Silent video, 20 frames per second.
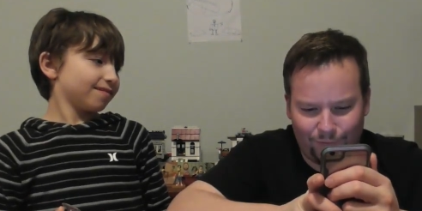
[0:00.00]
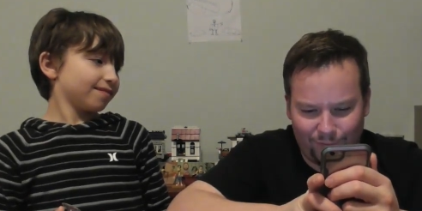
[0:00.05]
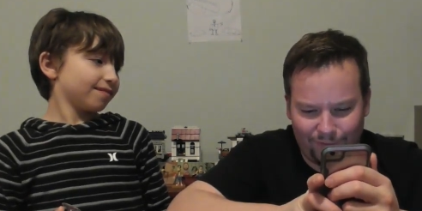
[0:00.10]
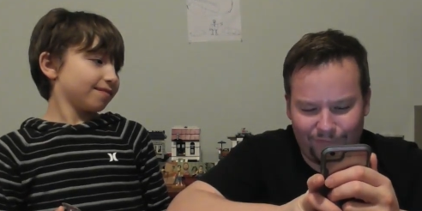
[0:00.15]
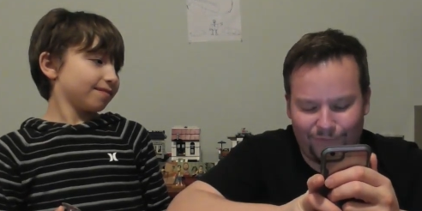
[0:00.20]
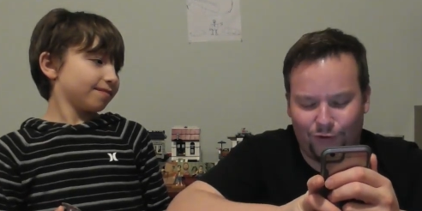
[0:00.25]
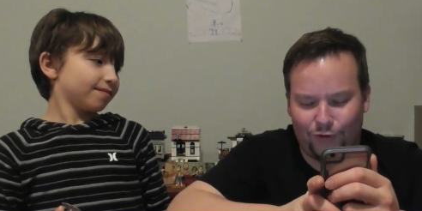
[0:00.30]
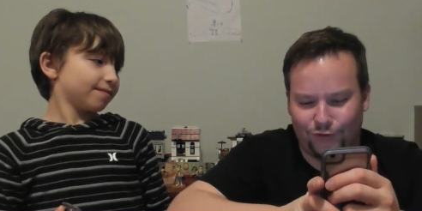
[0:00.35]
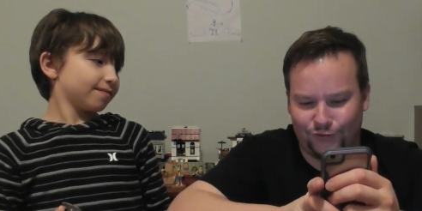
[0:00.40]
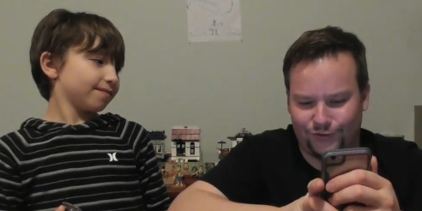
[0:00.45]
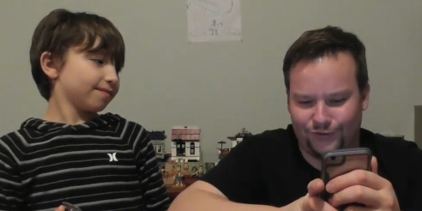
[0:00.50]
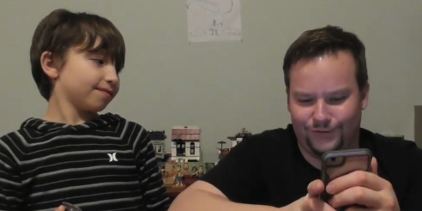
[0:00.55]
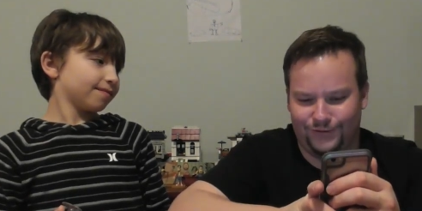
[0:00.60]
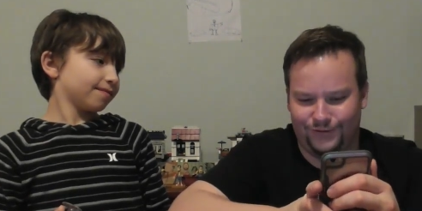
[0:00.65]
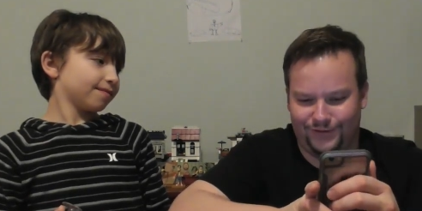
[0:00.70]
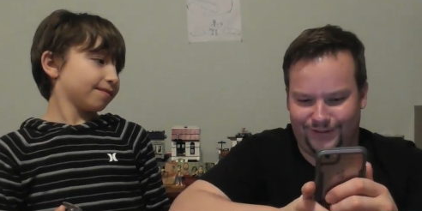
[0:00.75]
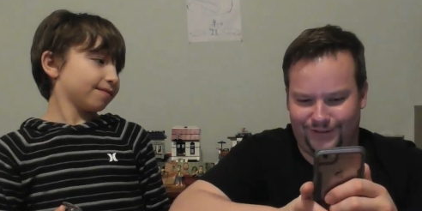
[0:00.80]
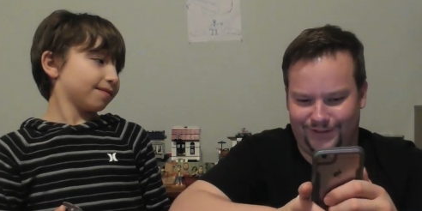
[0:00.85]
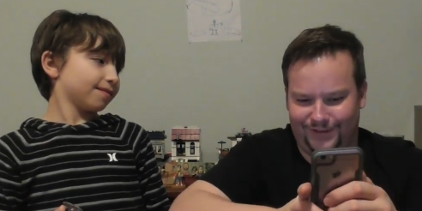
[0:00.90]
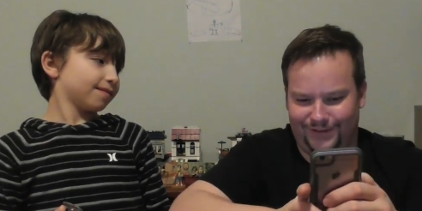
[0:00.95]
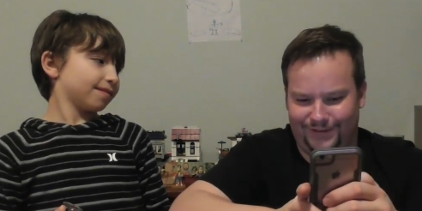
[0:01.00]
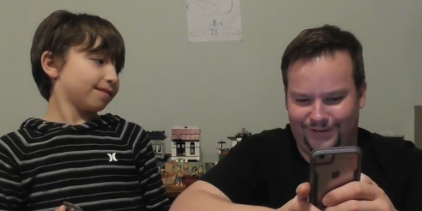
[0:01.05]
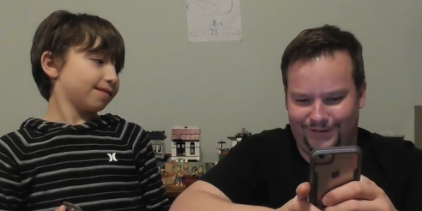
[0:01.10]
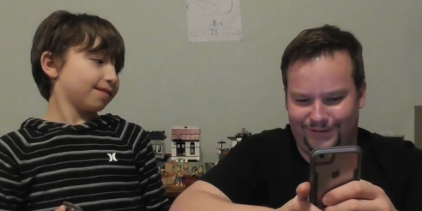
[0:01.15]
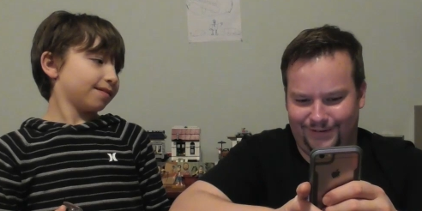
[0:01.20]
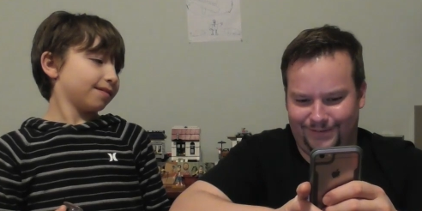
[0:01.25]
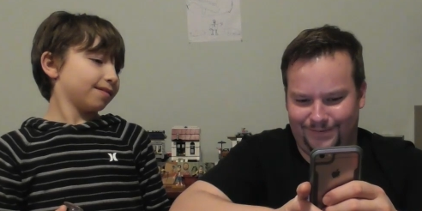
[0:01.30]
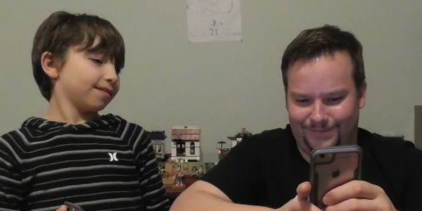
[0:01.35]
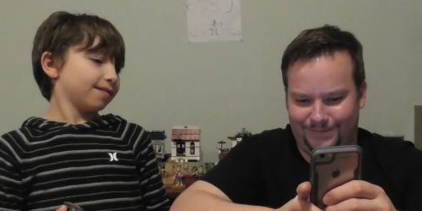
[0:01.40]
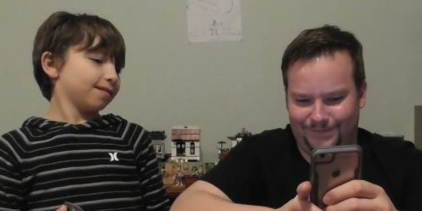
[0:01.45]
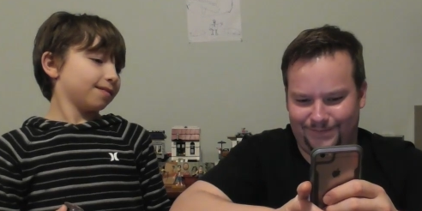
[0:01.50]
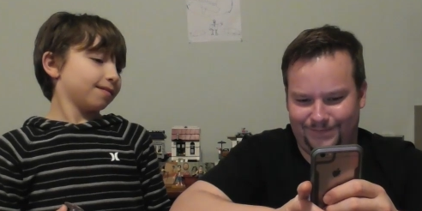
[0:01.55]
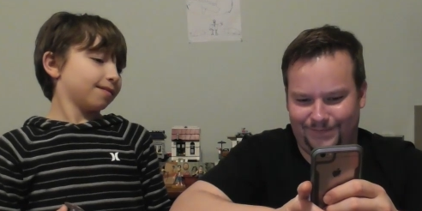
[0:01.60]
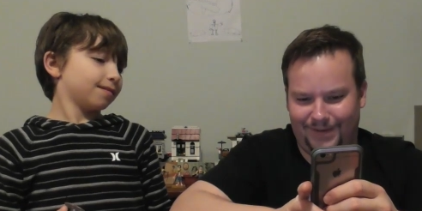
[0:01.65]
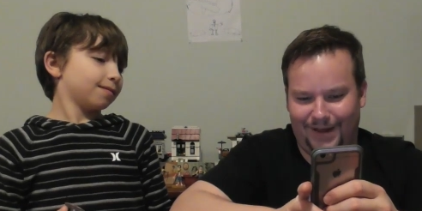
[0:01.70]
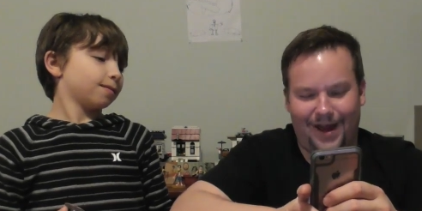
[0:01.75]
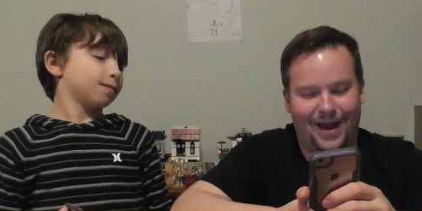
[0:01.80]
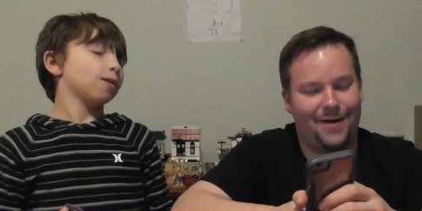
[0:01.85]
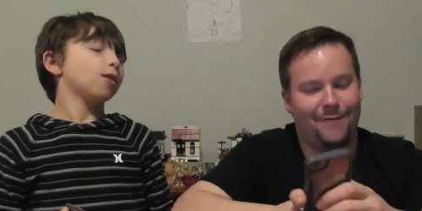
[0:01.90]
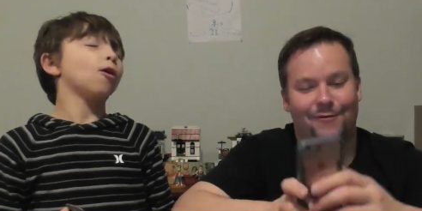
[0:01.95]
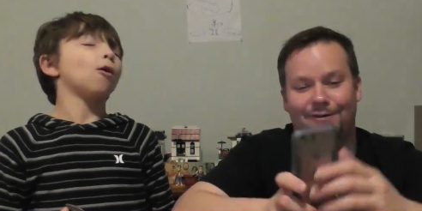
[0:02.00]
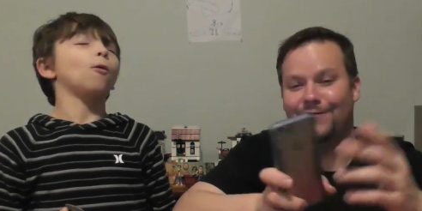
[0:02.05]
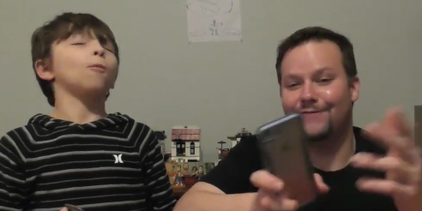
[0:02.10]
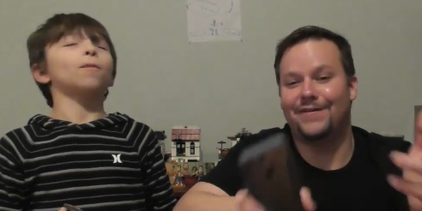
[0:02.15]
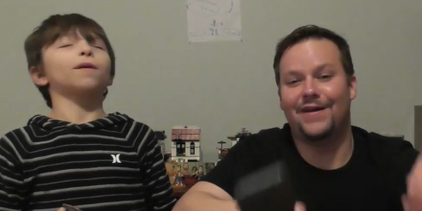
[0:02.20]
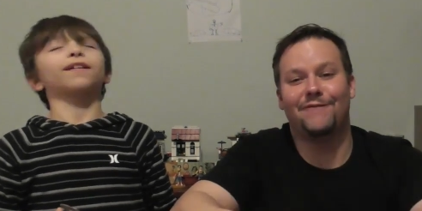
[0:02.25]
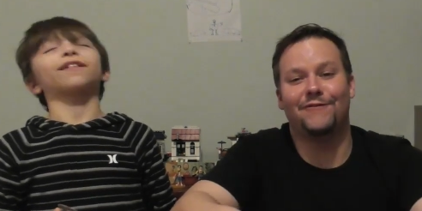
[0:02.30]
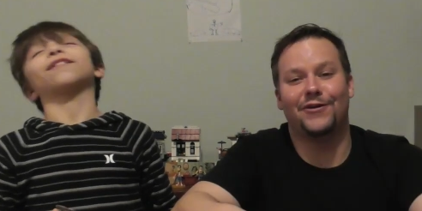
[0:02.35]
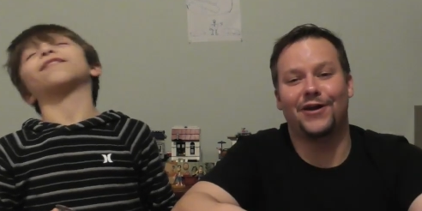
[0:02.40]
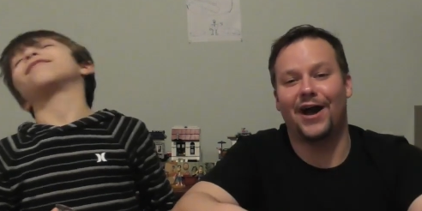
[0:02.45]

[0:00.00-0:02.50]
Speaker 1: reversals. I would have never